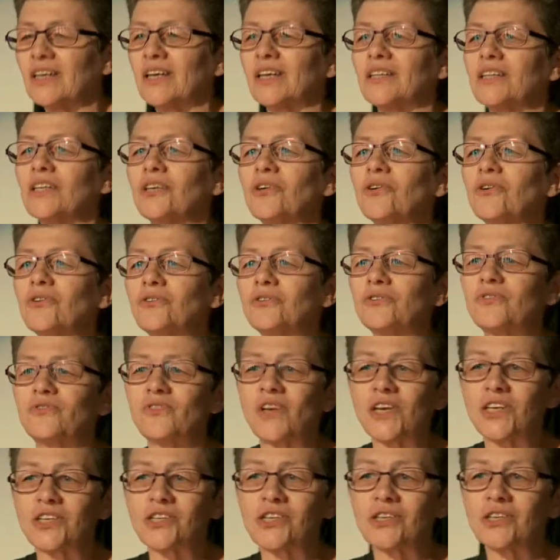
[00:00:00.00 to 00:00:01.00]
and the
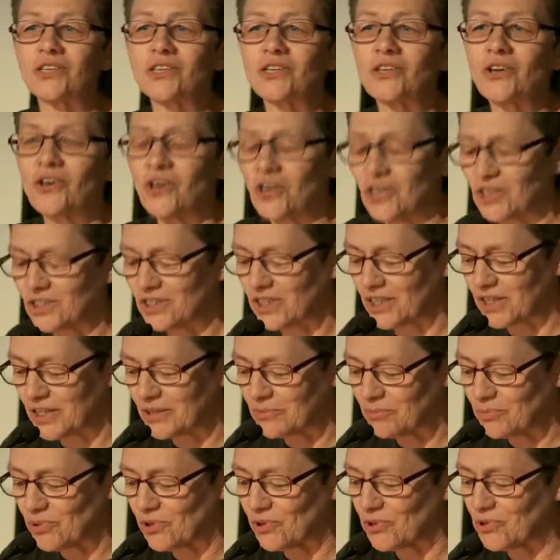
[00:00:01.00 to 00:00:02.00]
old-fashioned
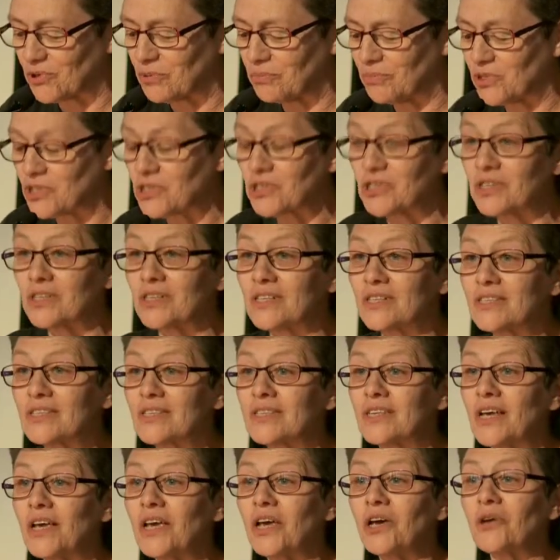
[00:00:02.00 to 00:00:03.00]
hardline
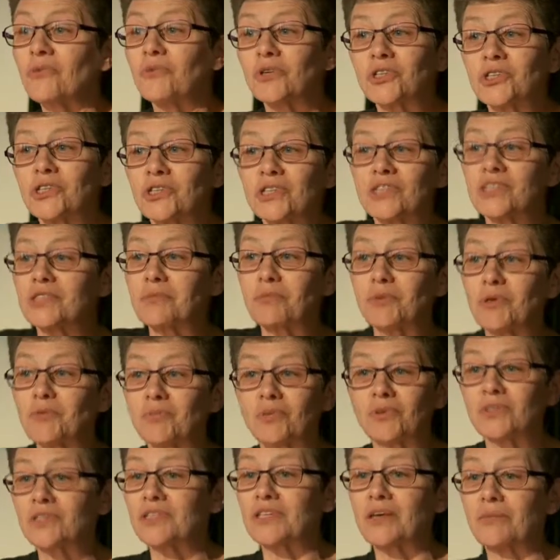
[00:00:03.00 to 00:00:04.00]
prohibitionists, which these
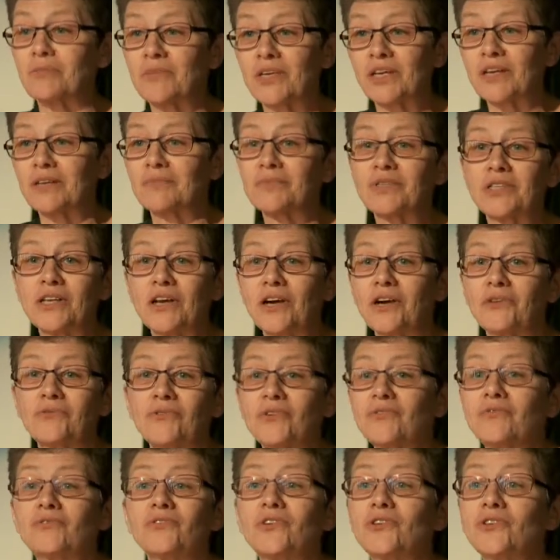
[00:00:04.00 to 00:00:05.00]
people sometimes now
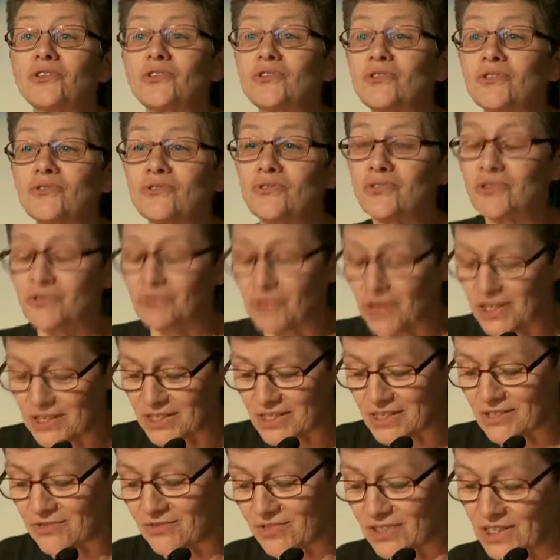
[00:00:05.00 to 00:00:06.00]
refer to
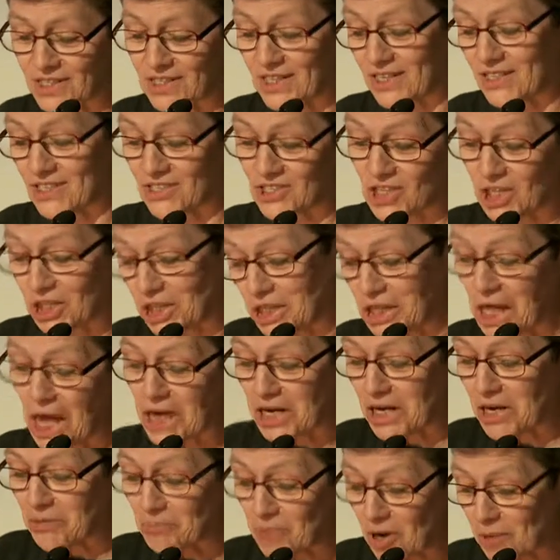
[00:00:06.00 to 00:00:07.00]
derisively as the
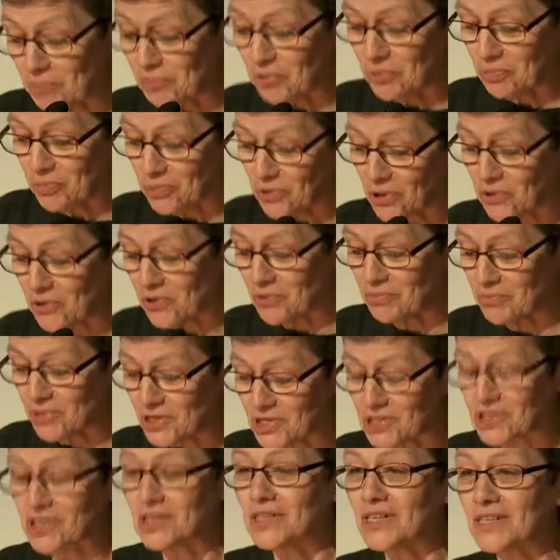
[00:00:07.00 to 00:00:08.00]
lock-em-up
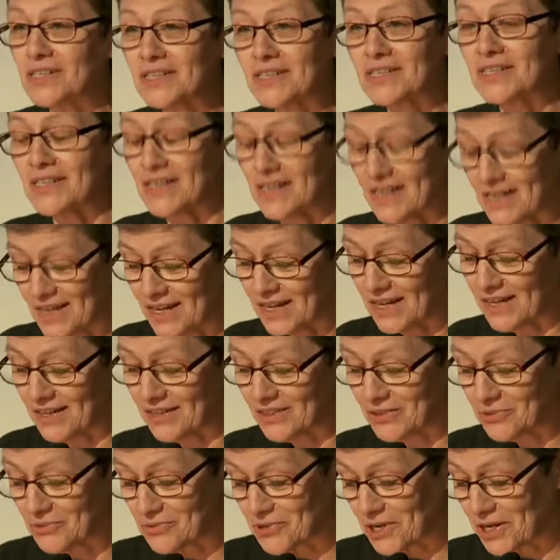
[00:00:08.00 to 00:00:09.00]
prohibitionists
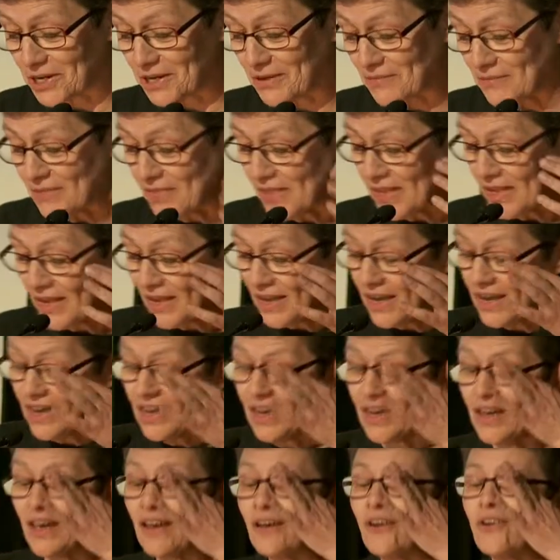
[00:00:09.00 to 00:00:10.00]
on the right.
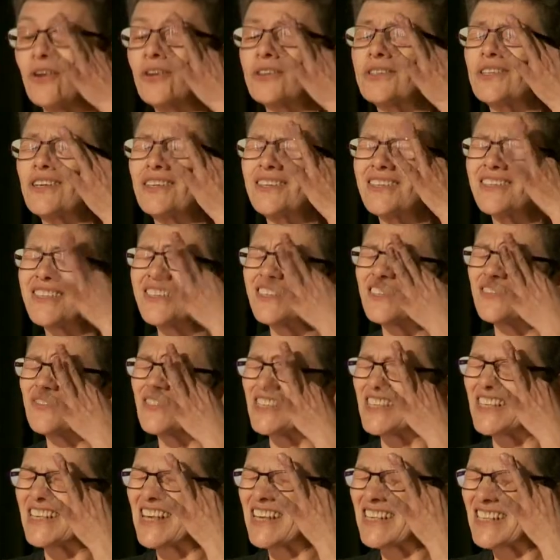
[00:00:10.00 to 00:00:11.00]

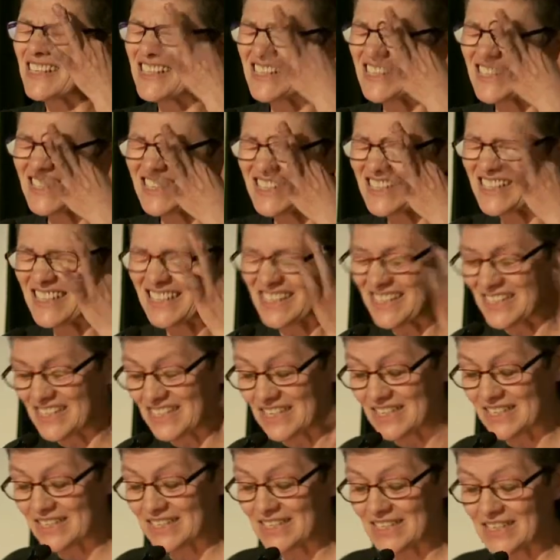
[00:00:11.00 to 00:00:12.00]
Alternatives, yes.
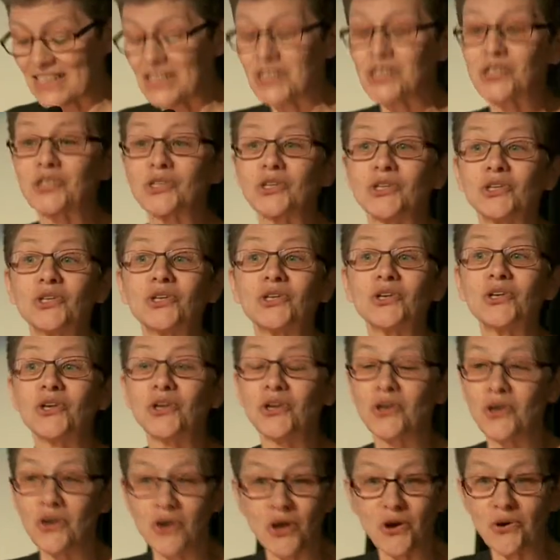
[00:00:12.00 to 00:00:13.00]
Legalization,
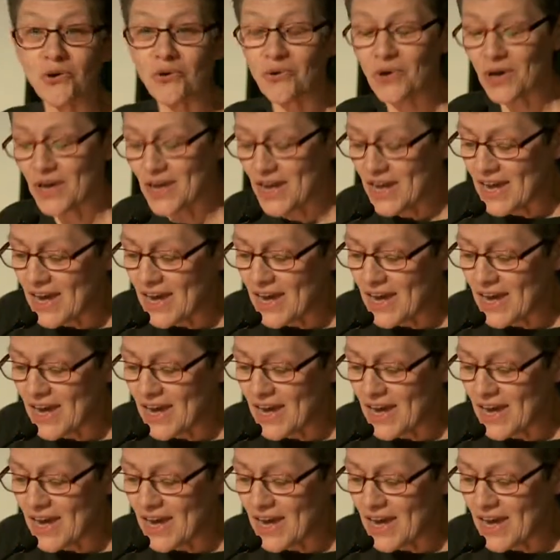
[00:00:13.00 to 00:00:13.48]
no.